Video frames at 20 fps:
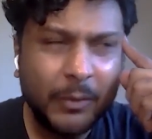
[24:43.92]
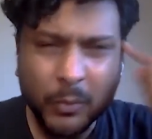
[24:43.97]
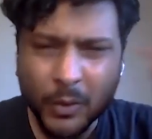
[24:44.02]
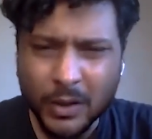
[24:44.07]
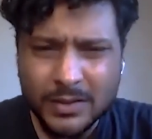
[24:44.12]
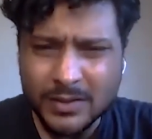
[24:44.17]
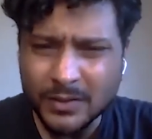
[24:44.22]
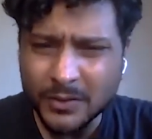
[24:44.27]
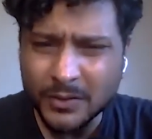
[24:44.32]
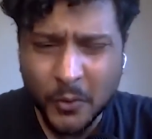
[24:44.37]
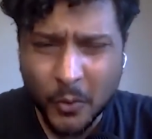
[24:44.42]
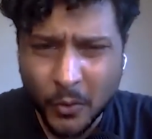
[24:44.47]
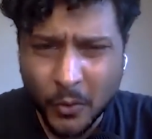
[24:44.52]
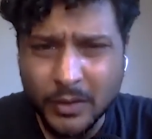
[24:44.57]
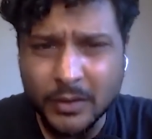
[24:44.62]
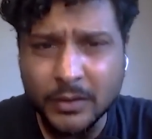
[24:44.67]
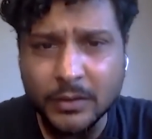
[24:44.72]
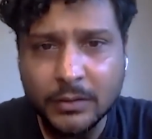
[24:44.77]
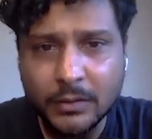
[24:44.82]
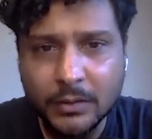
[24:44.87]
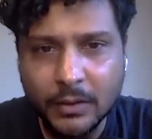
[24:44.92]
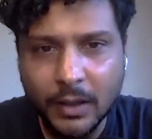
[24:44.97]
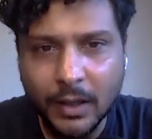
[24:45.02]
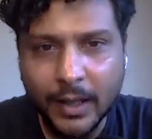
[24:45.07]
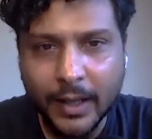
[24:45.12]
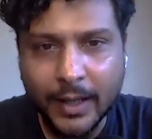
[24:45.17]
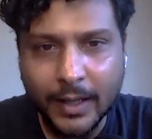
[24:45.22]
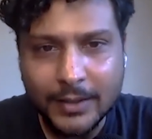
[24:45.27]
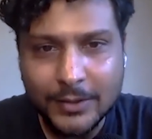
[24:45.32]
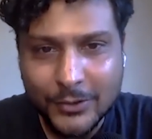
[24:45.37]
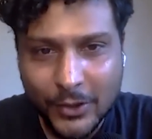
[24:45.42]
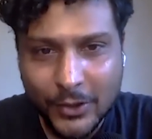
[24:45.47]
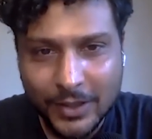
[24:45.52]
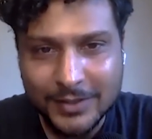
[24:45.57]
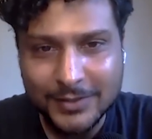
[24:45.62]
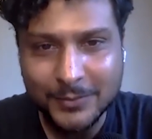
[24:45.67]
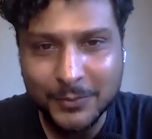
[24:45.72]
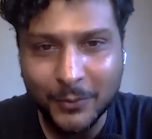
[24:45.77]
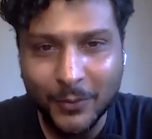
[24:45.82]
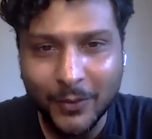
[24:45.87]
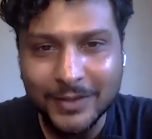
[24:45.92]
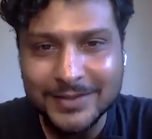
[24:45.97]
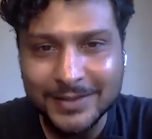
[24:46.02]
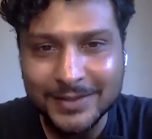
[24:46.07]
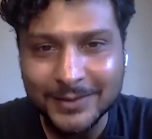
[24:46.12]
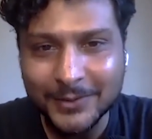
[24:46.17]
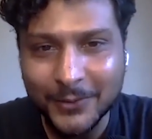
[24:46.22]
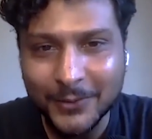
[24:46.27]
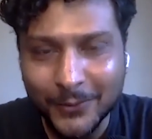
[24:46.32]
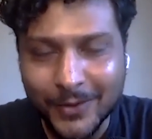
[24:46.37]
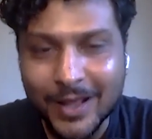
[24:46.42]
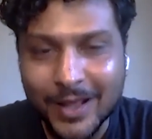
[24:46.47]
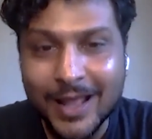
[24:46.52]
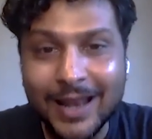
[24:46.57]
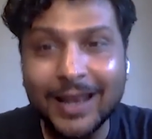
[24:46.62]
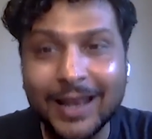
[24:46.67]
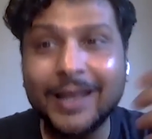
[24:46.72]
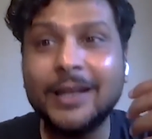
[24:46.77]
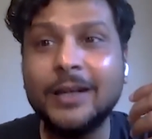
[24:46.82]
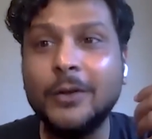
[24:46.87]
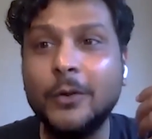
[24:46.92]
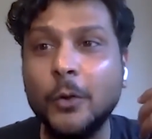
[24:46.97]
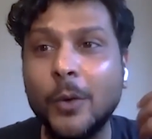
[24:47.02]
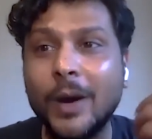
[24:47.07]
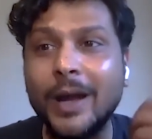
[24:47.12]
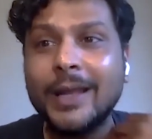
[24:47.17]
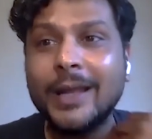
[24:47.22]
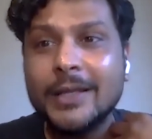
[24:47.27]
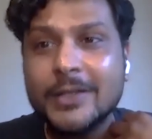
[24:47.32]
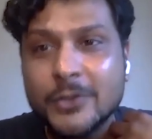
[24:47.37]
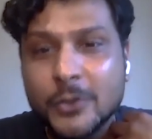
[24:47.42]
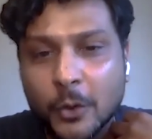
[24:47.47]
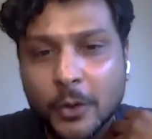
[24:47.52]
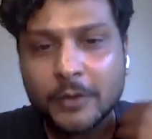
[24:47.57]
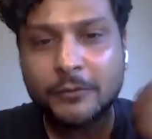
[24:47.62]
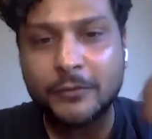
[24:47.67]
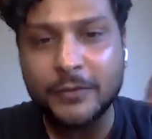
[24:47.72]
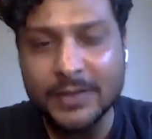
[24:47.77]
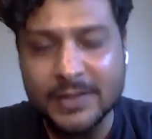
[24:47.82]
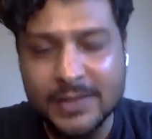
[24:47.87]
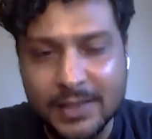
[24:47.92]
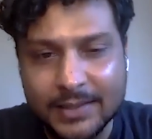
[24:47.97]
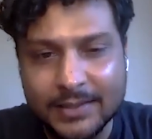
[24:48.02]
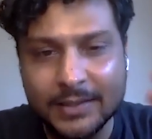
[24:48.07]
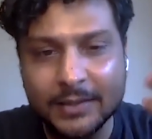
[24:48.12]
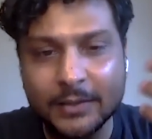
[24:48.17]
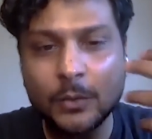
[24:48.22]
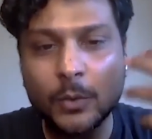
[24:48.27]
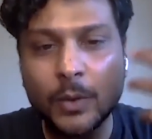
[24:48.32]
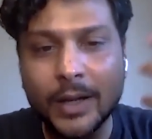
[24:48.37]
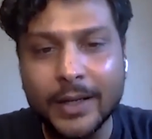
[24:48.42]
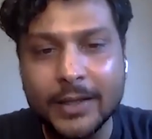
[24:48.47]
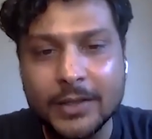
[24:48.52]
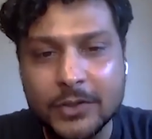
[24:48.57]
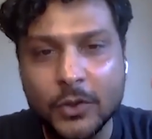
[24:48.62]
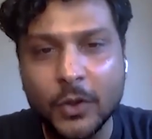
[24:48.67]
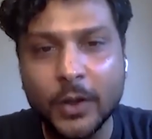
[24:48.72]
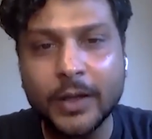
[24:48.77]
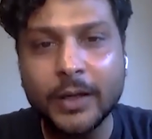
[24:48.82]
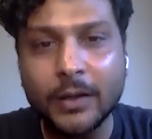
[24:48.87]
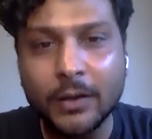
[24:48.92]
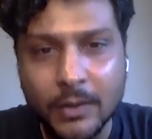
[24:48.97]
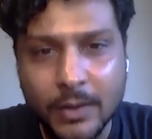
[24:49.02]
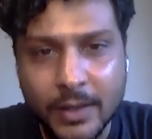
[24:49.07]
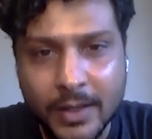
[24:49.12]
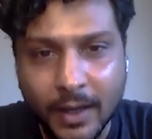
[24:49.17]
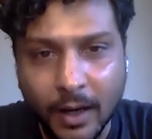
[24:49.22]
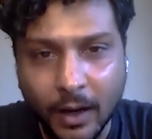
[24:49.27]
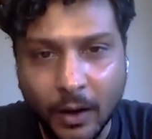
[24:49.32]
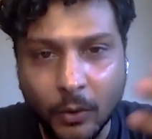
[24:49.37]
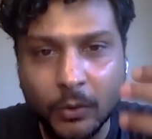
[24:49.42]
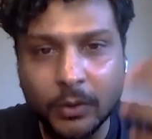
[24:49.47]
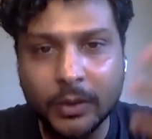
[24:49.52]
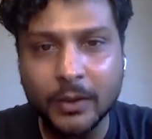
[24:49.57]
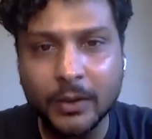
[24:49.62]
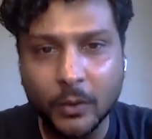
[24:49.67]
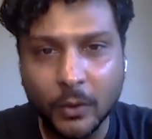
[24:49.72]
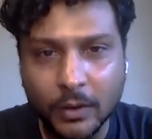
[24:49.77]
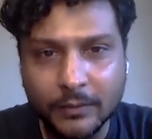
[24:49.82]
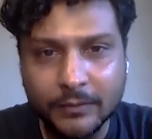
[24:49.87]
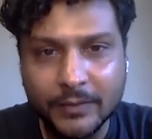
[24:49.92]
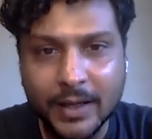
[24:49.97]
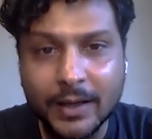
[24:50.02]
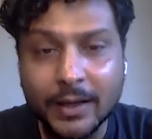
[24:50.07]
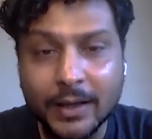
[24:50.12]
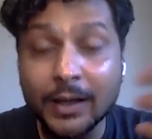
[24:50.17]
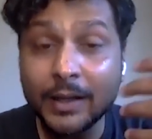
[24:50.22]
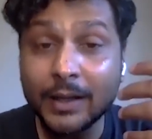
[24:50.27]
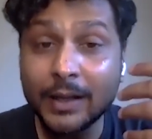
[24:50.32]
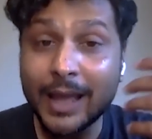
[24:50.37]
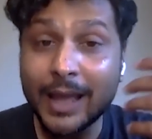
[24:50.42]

I wasn't good. Like I just wasn't good. Like, do I enjoy physics and do I enjoy nerding out and all of that?